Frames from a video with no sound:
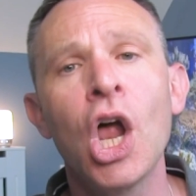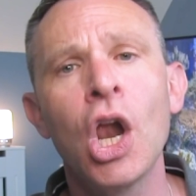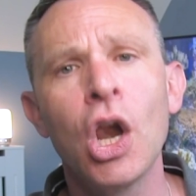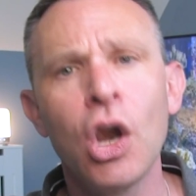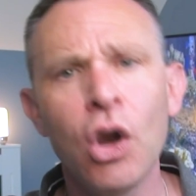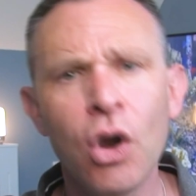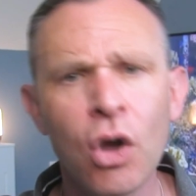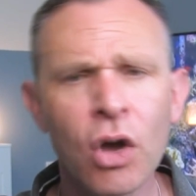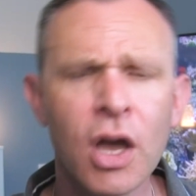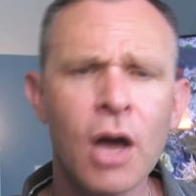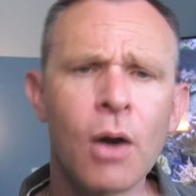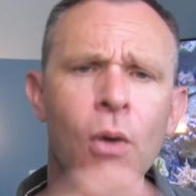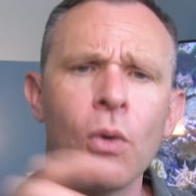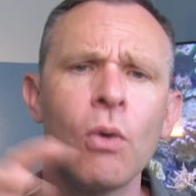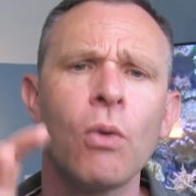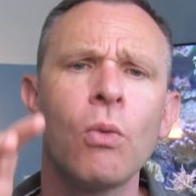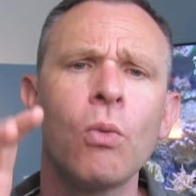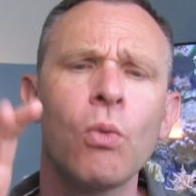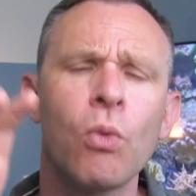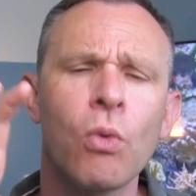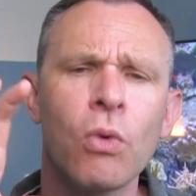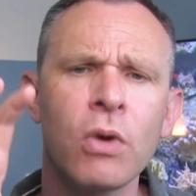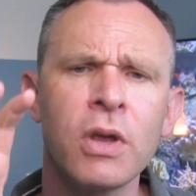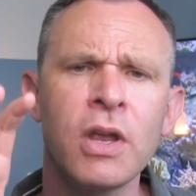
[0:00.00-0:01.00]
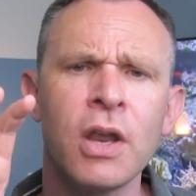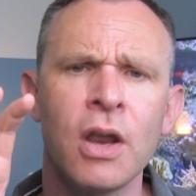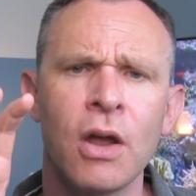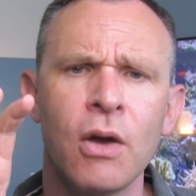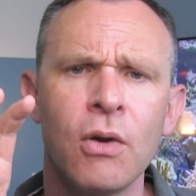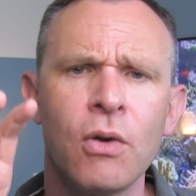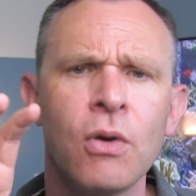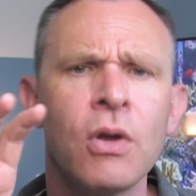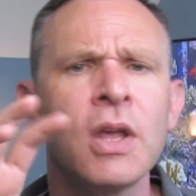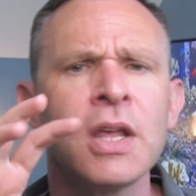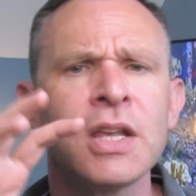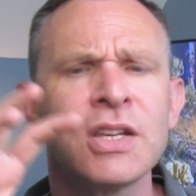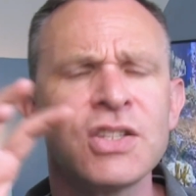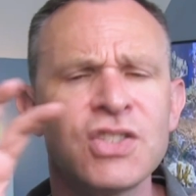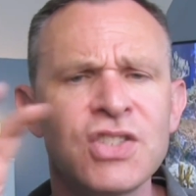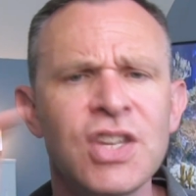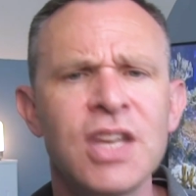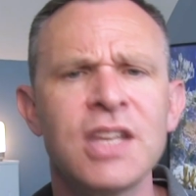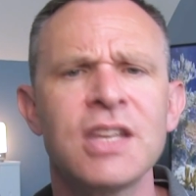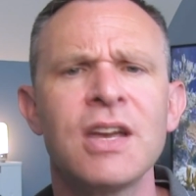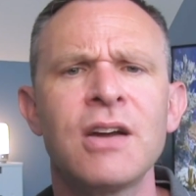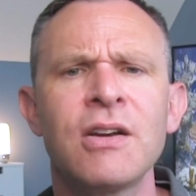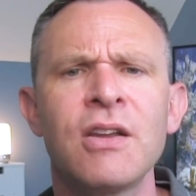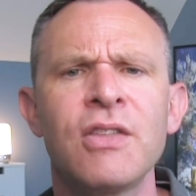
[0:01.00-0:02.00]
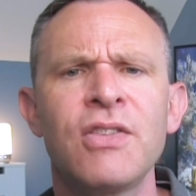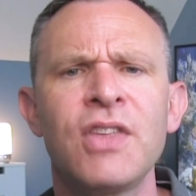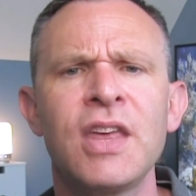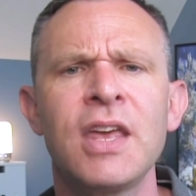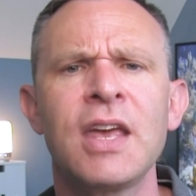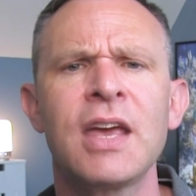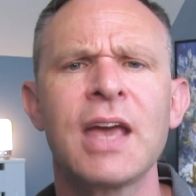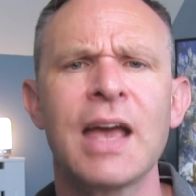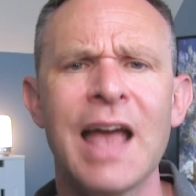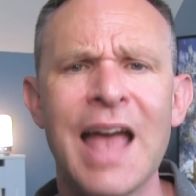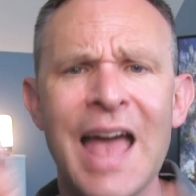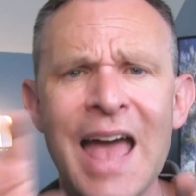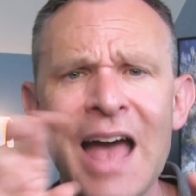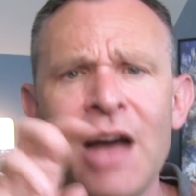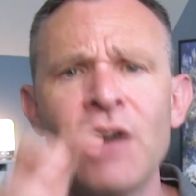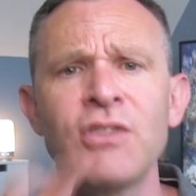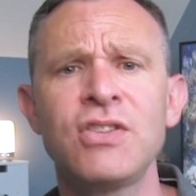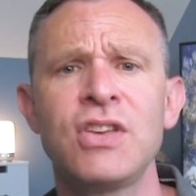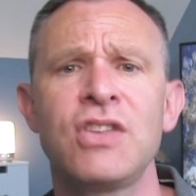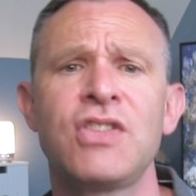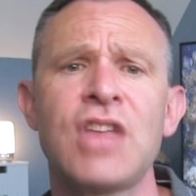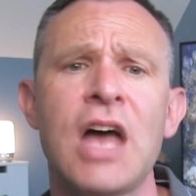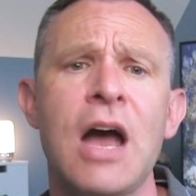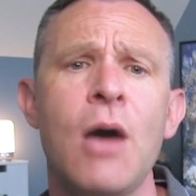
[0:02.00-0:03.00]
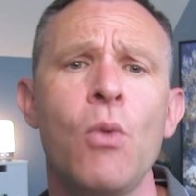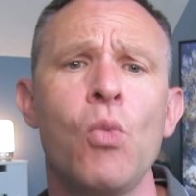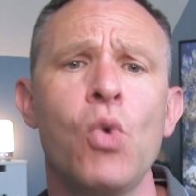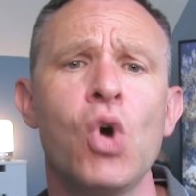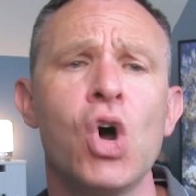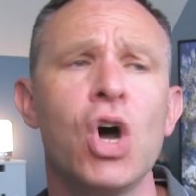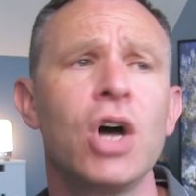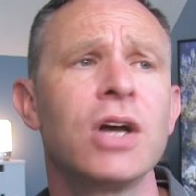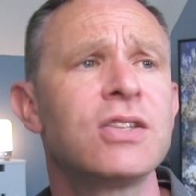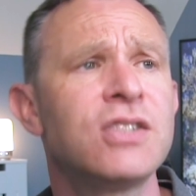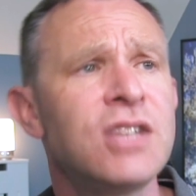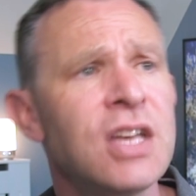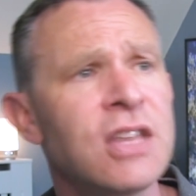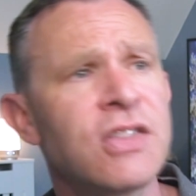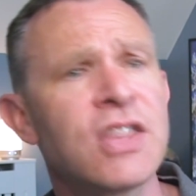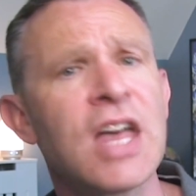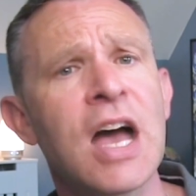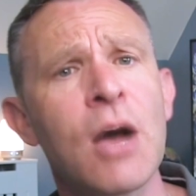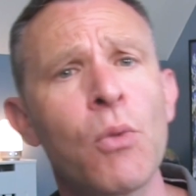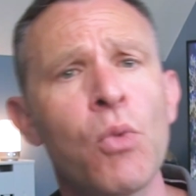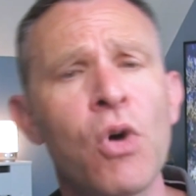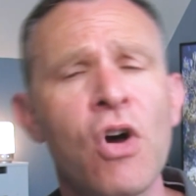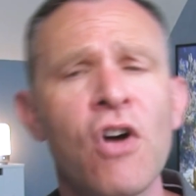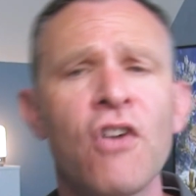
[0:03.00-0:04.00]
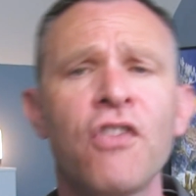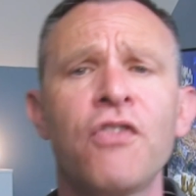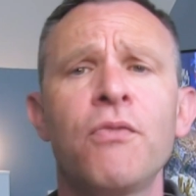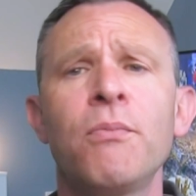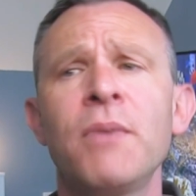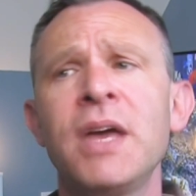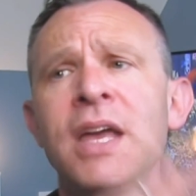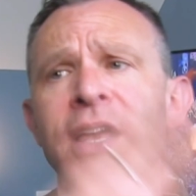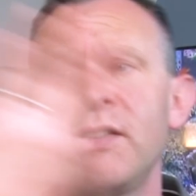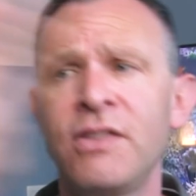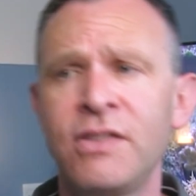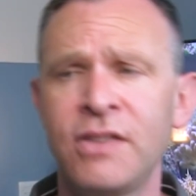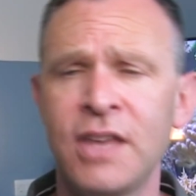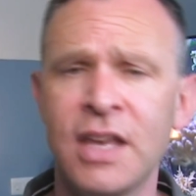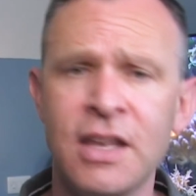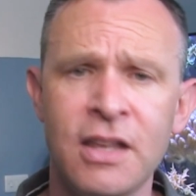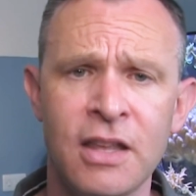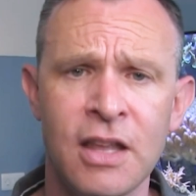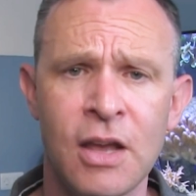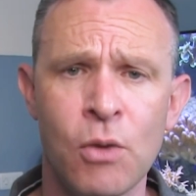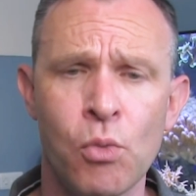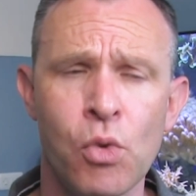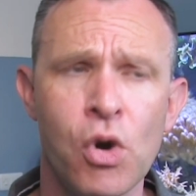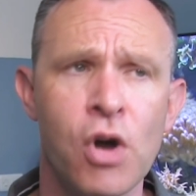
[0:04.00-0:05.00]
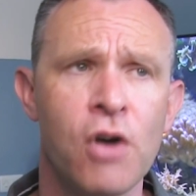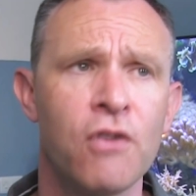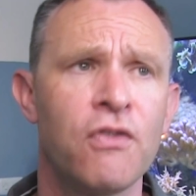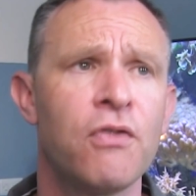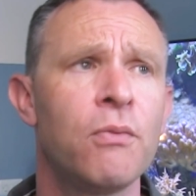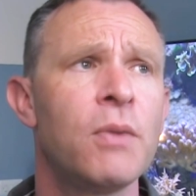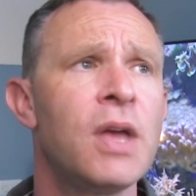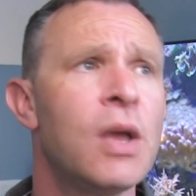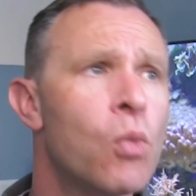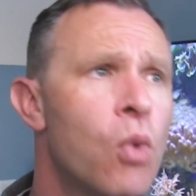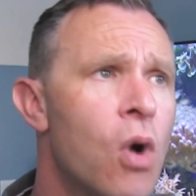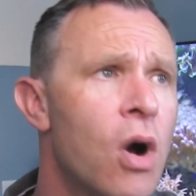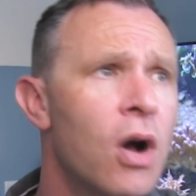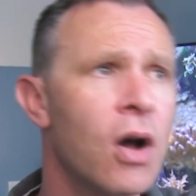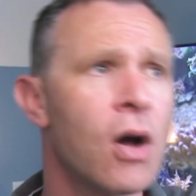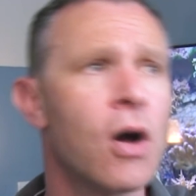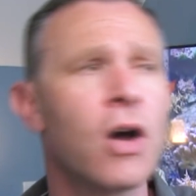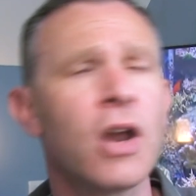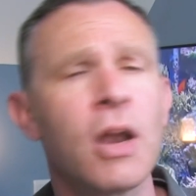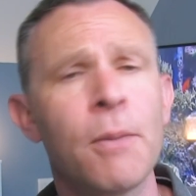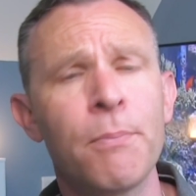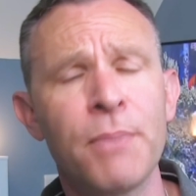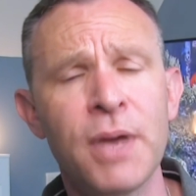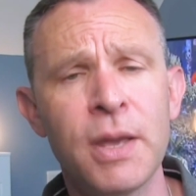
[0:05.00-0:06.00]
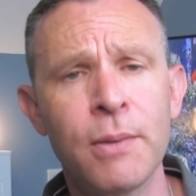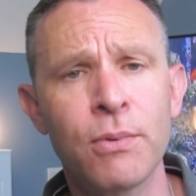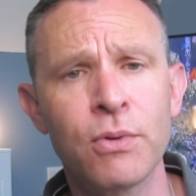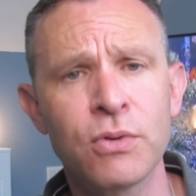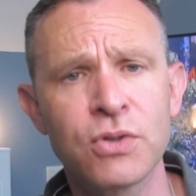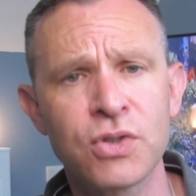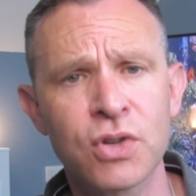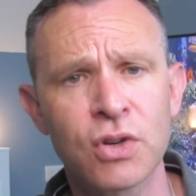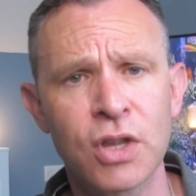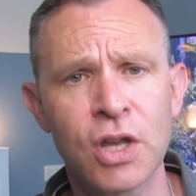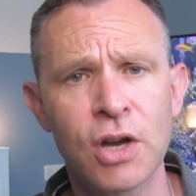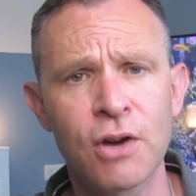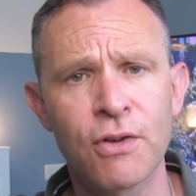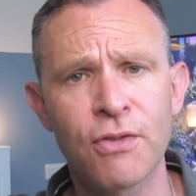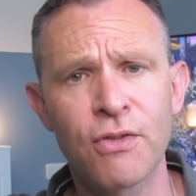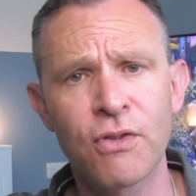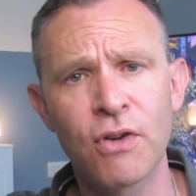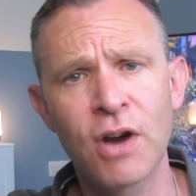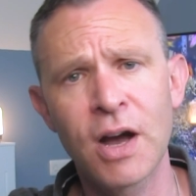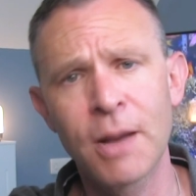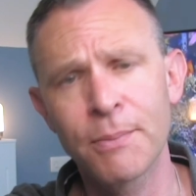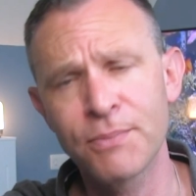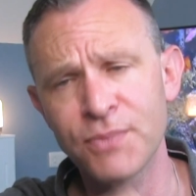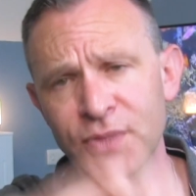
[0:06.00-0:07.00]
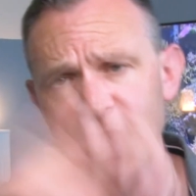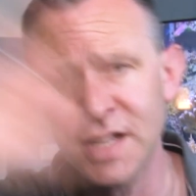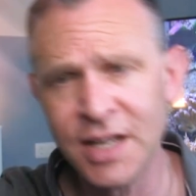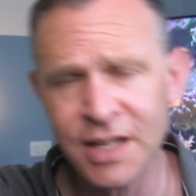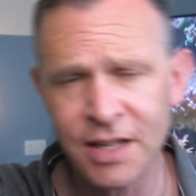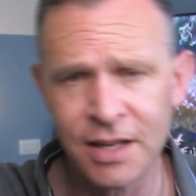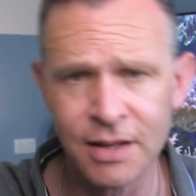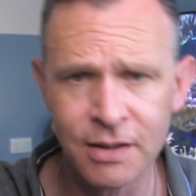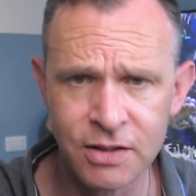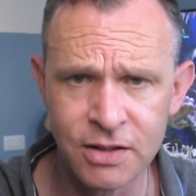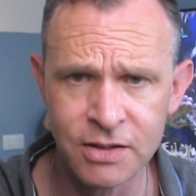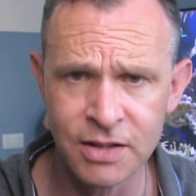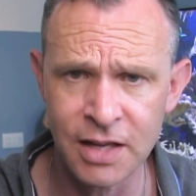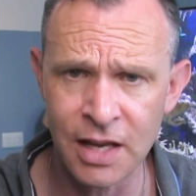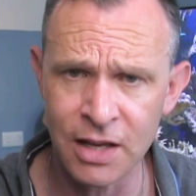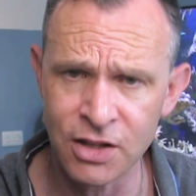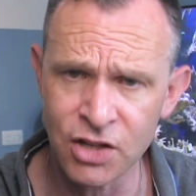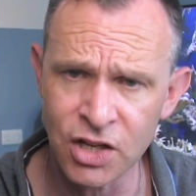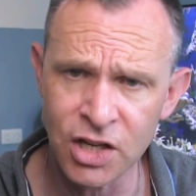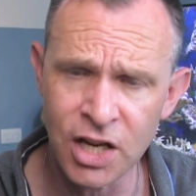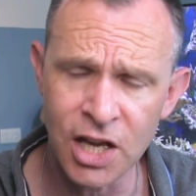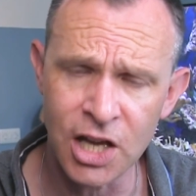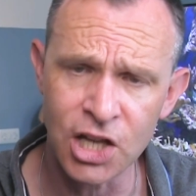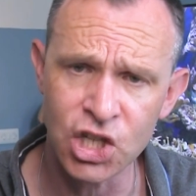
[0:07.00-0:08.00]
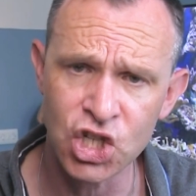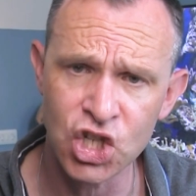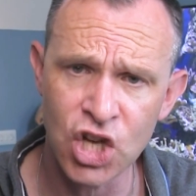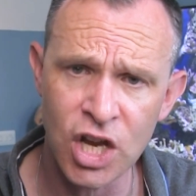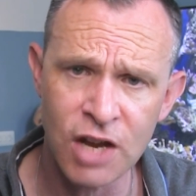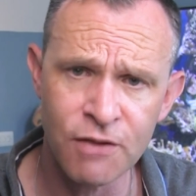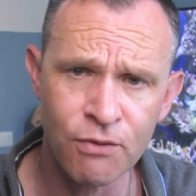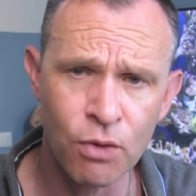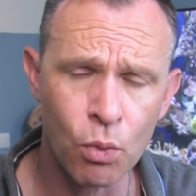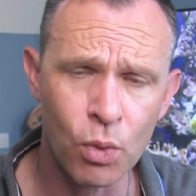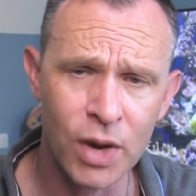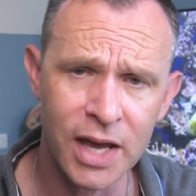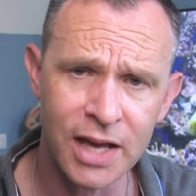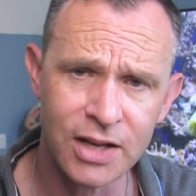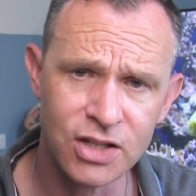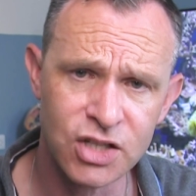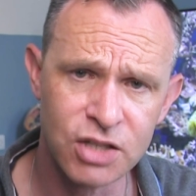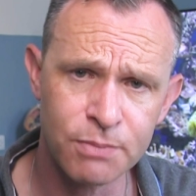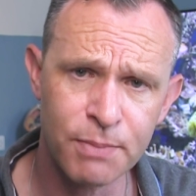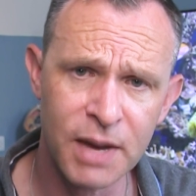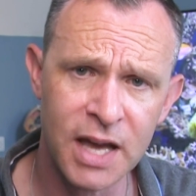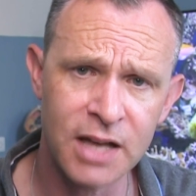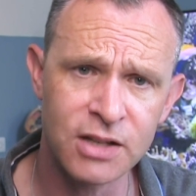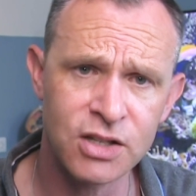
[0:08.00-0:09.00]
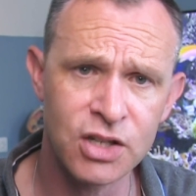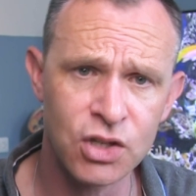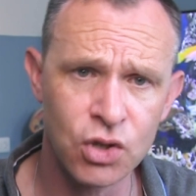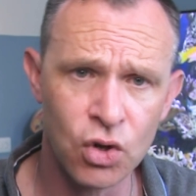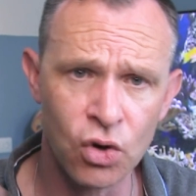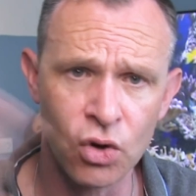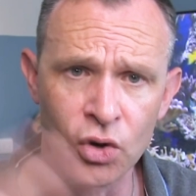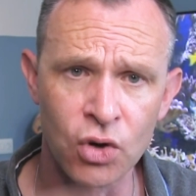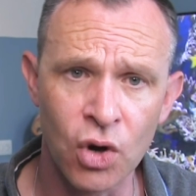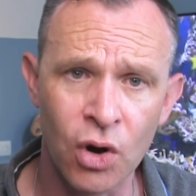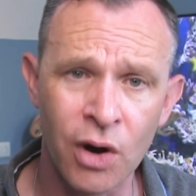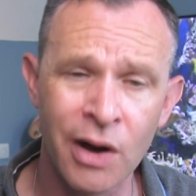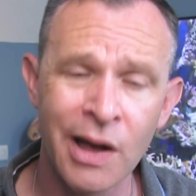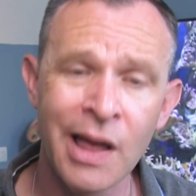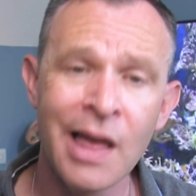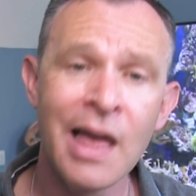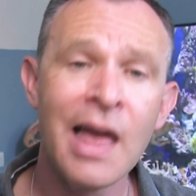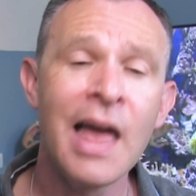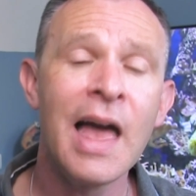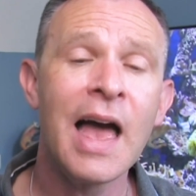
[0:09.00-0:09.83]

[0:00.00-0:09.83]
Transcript: Look at, sit down and think, how did that work? Did that work for me? Didn't it work for me? What kind of people took the offer up? Did it achieve what we expected or not?